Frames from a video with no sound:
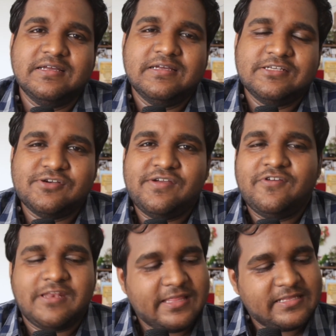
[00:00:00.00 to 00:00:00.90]
So if you
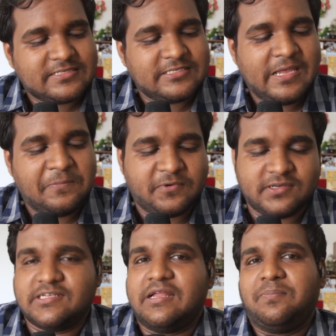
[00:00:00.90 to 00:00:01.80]
take that same
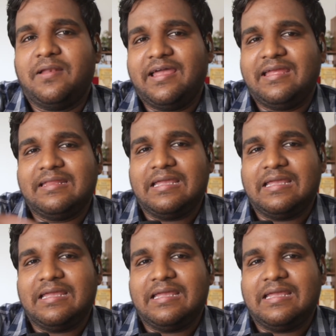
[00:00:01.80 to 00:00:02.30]
verse and apply it